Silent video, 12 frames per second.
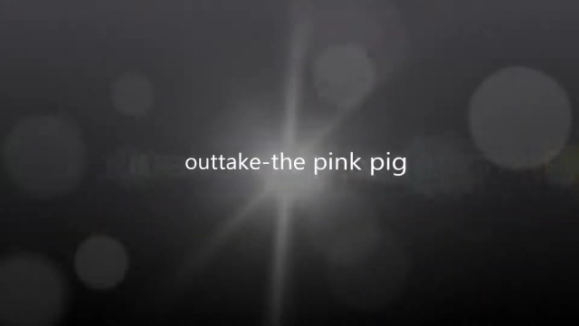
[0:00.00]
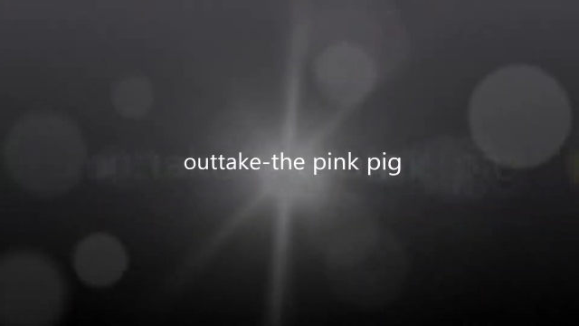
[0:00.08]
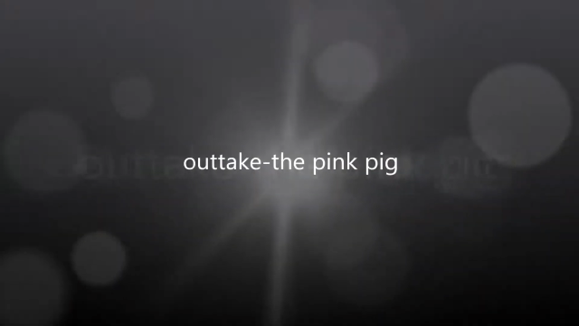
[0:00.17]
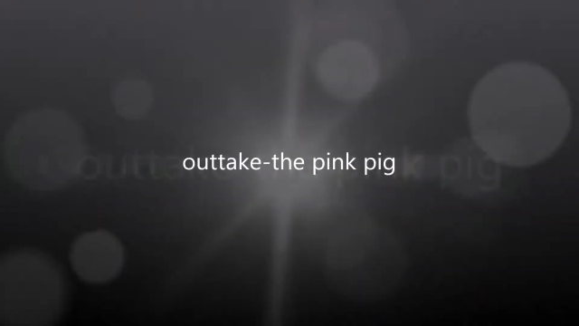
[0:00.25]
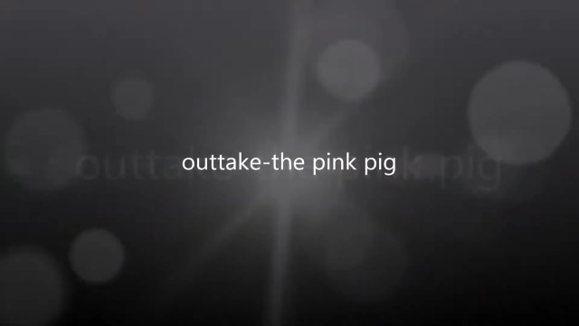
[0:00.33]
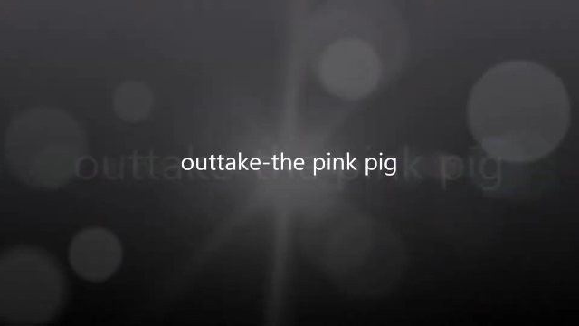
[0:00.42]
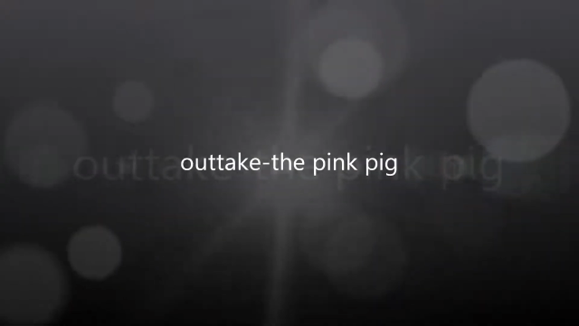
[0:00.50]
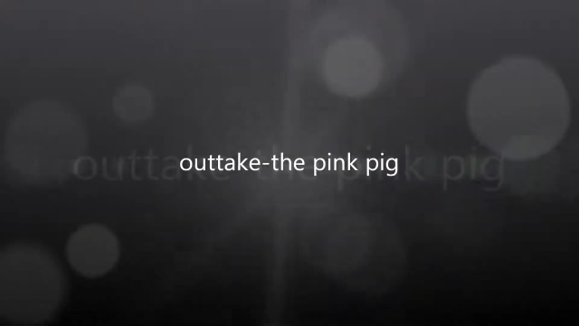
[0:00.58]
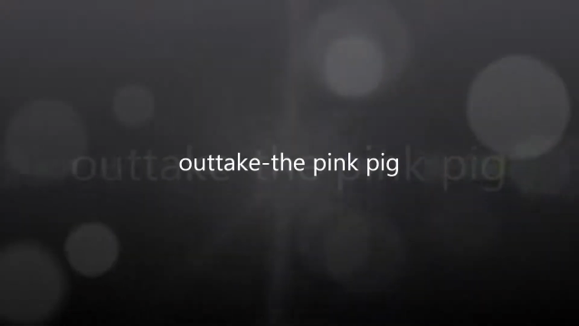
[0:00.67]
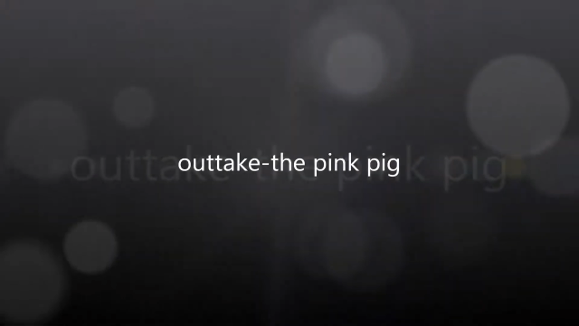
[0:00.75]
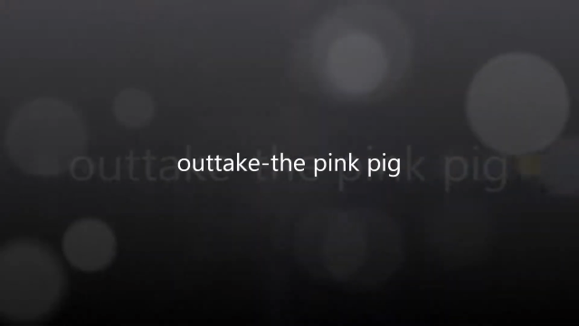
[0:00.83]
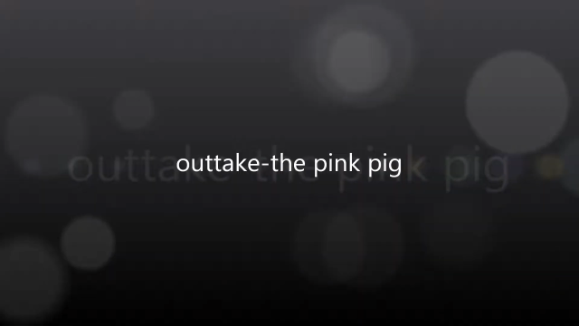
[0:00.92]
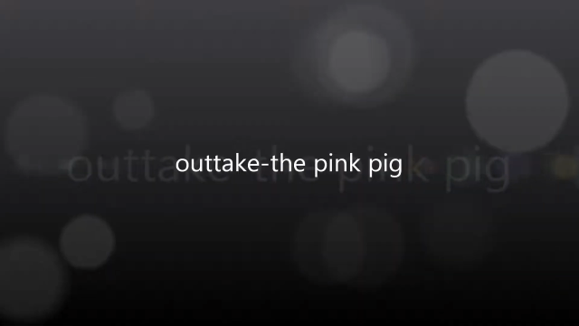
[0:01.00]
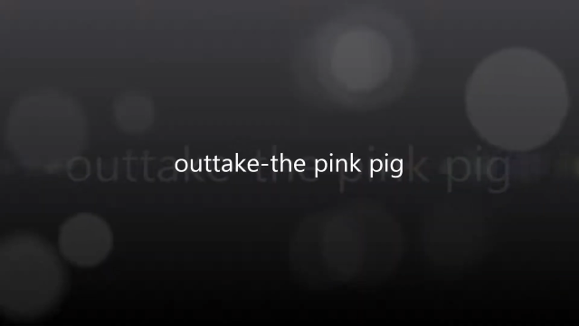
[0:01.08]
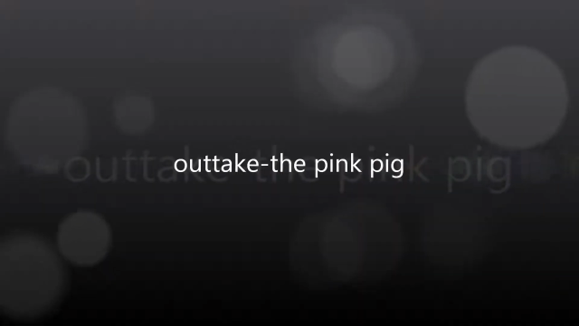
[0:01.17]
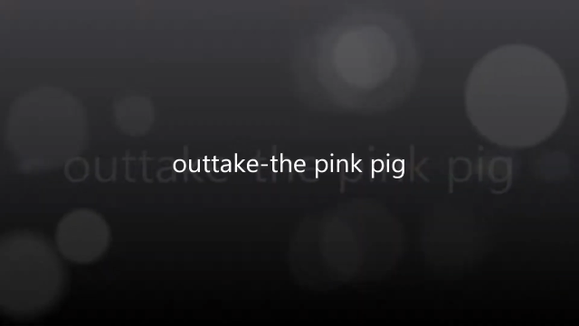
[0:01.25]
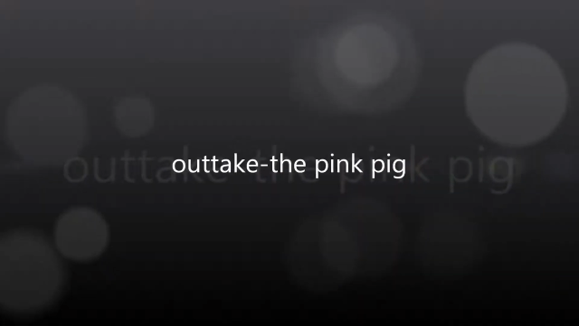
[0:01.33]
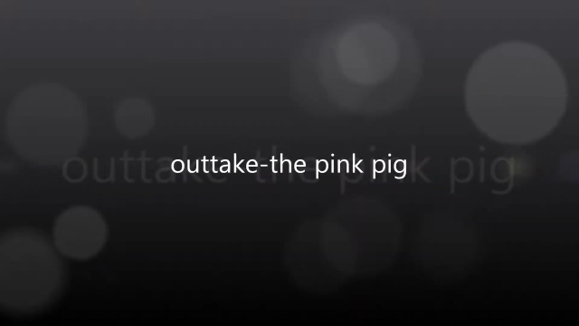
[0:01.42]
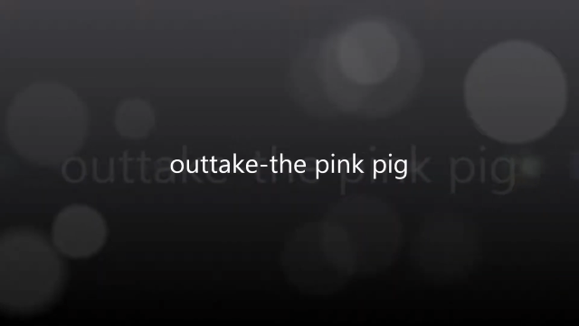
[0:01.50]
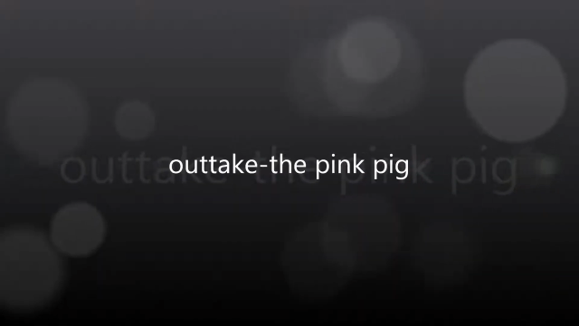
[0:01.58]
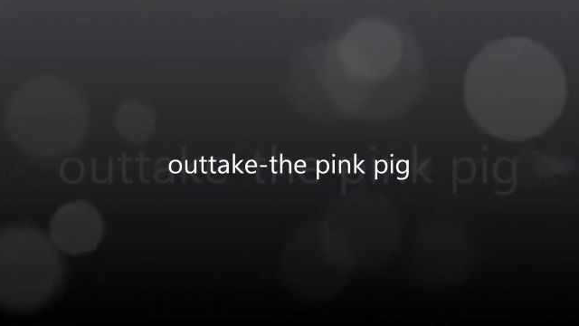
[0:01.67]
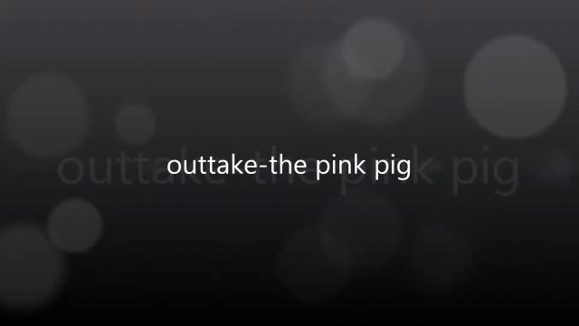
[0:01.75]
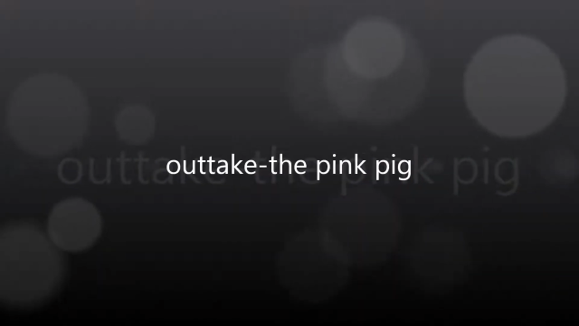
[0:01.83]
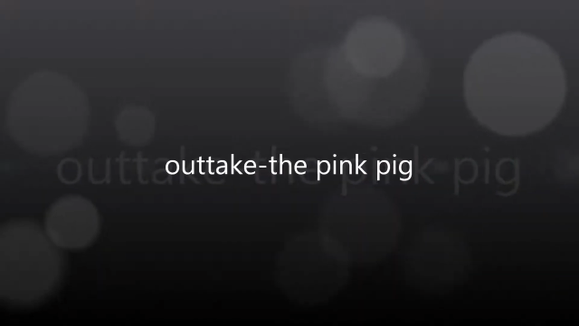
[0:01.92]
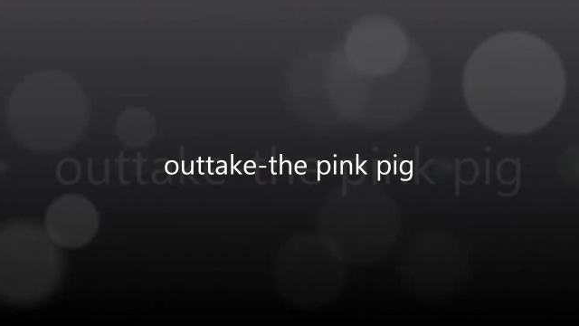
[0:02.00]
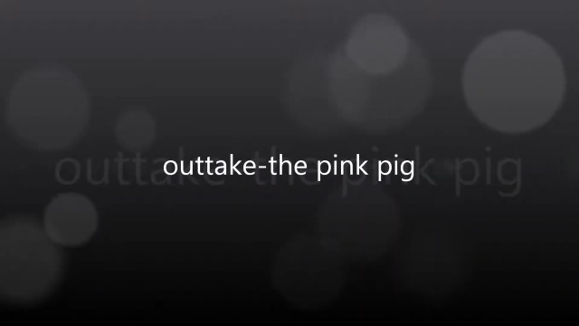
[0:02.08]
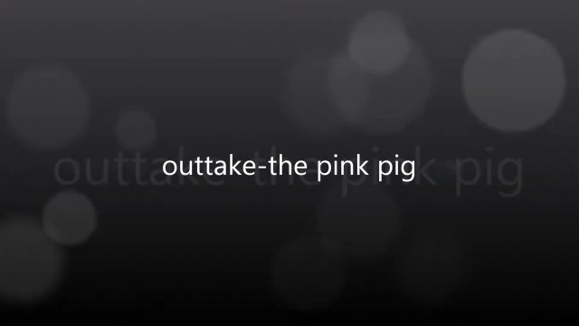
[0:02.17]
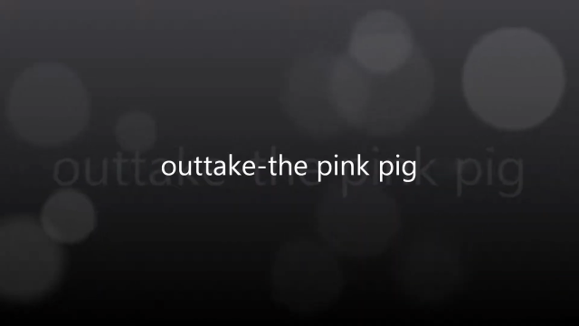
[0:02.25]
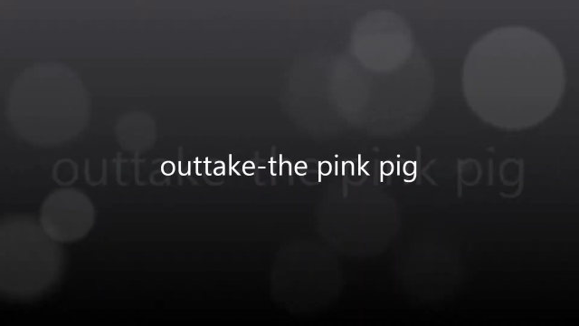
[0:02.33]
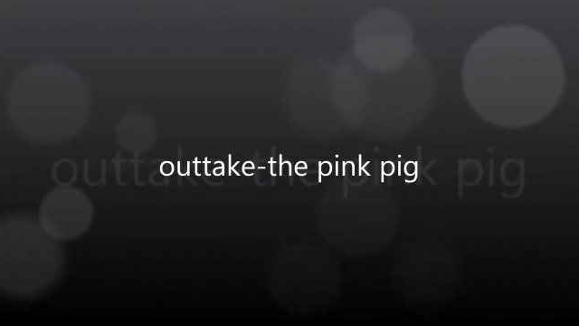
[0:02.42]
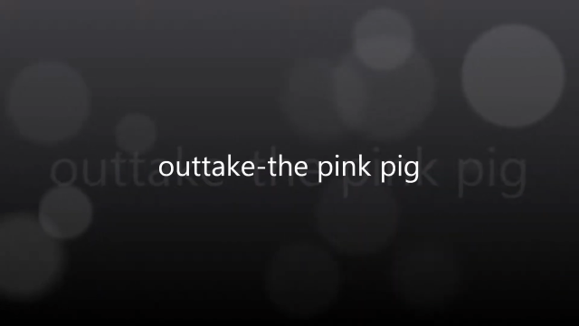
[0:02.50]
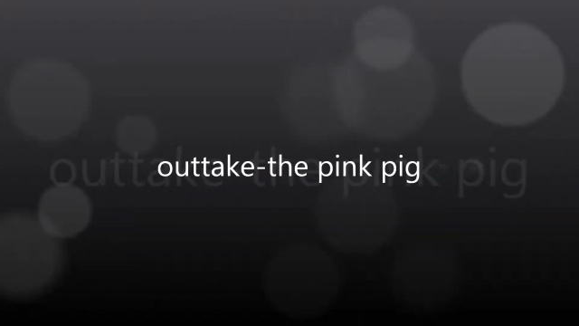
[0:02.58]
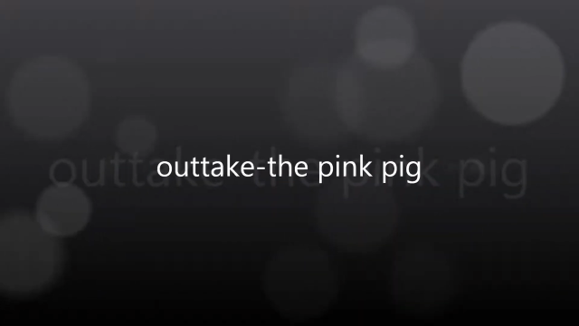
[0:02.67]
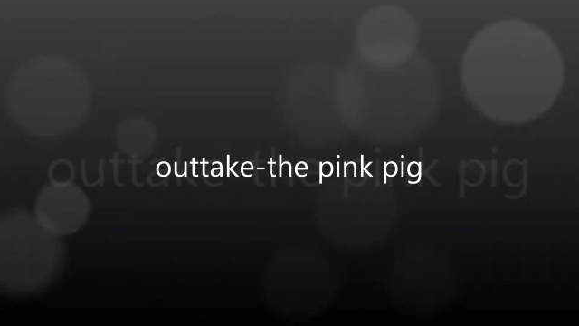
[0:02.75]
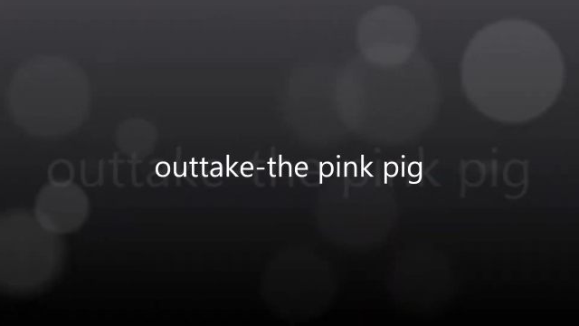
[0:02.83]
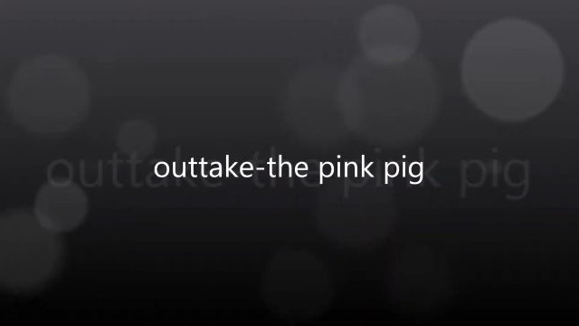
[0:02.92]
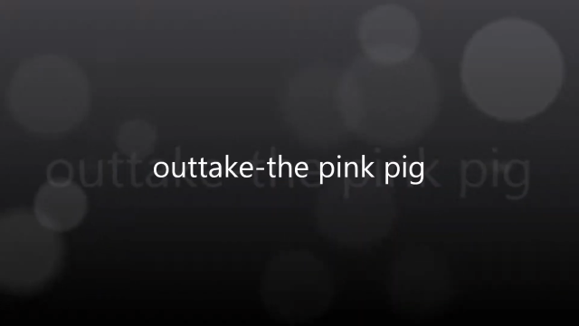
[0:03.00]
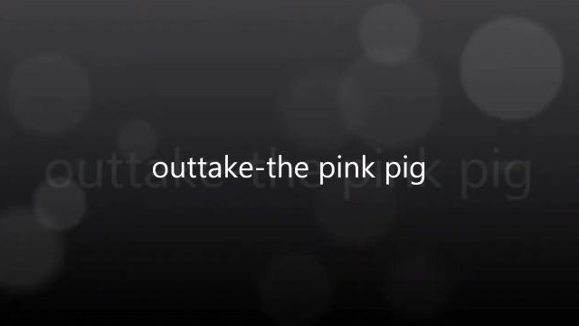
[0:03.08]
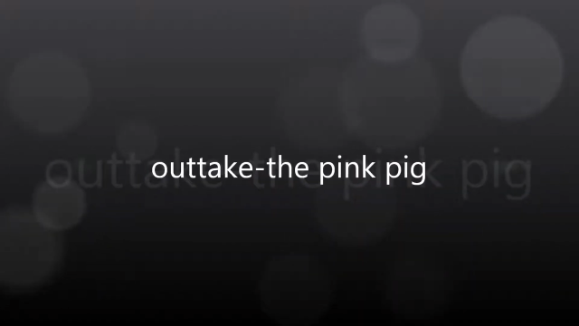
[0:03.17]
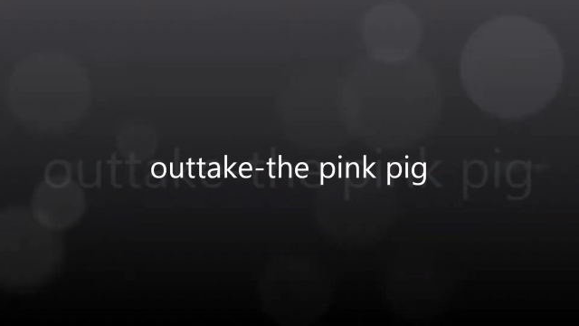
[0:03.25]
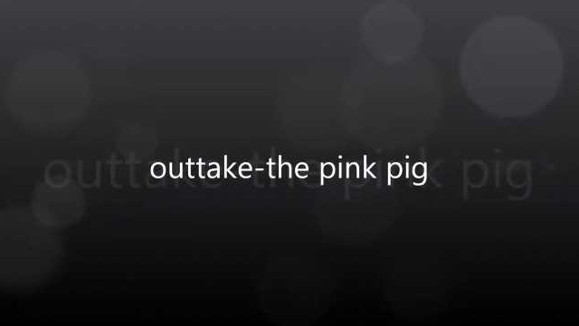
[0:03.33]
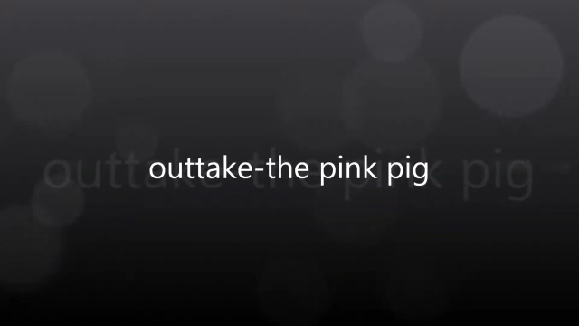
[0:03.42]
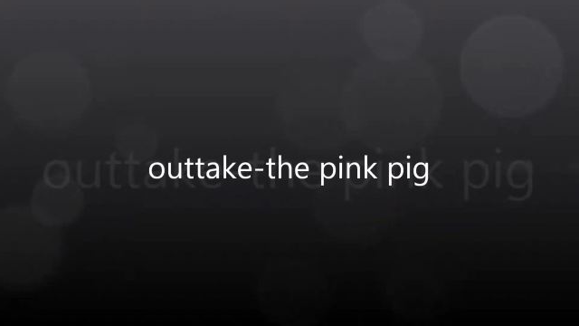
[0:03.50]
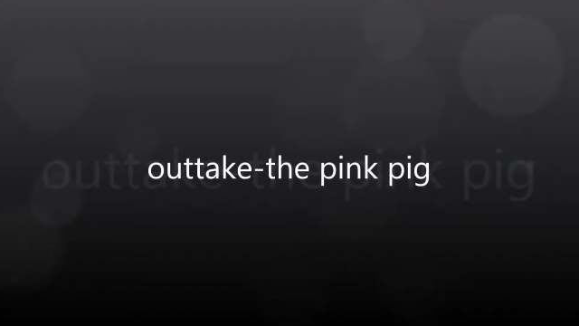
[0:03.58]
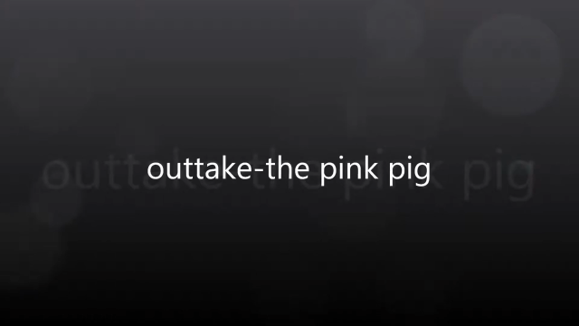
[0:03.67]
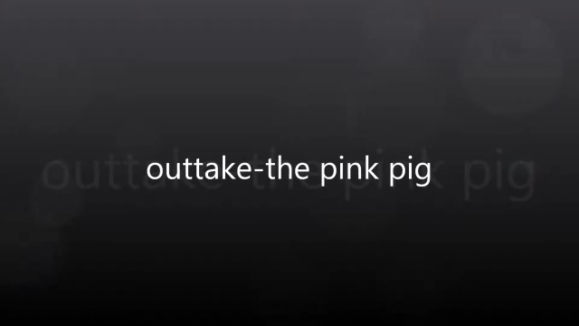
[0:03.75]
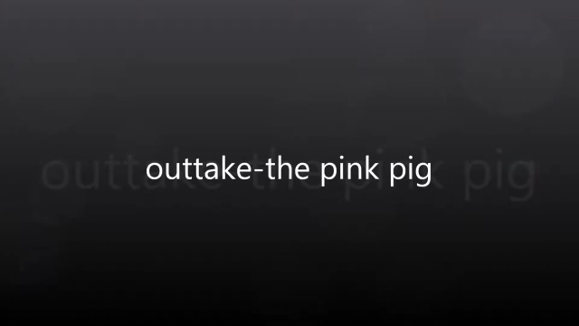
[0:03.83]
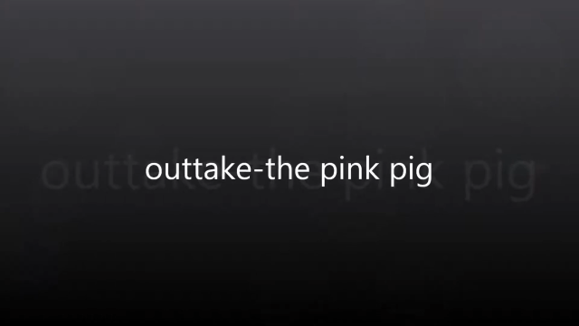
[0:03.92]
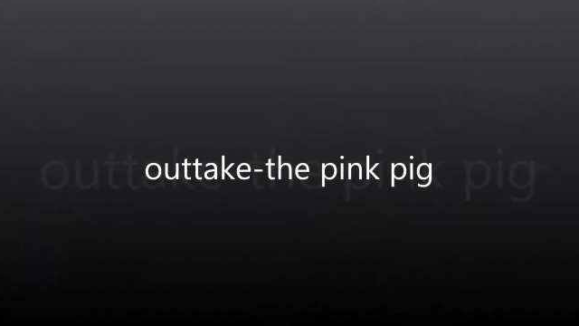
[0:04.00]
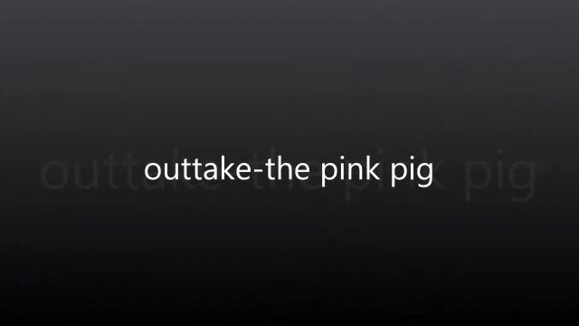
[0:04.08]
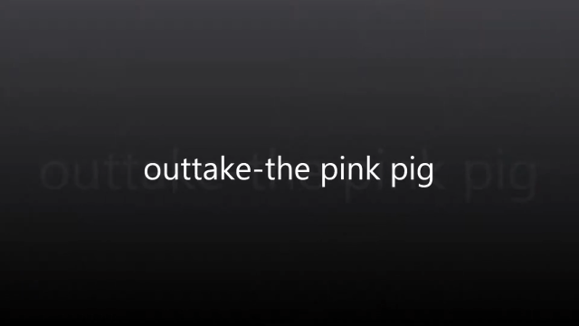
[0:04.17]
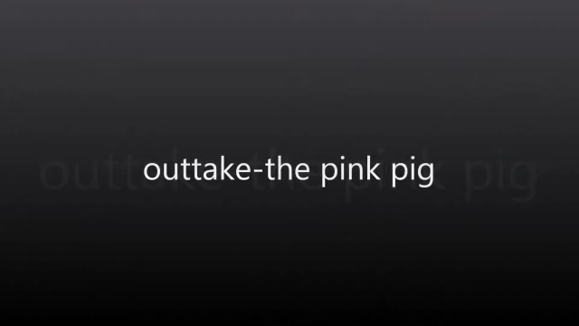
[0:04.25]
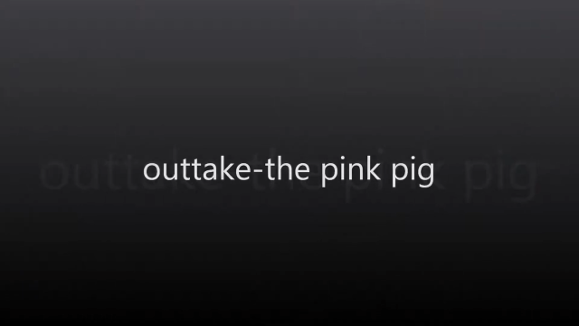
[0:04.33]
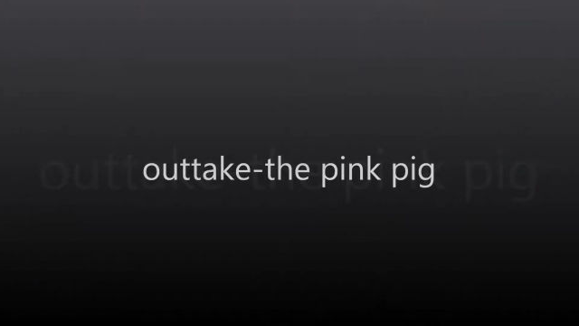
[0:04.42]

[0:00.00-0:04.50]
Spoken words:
Nobody's mouth can be seen.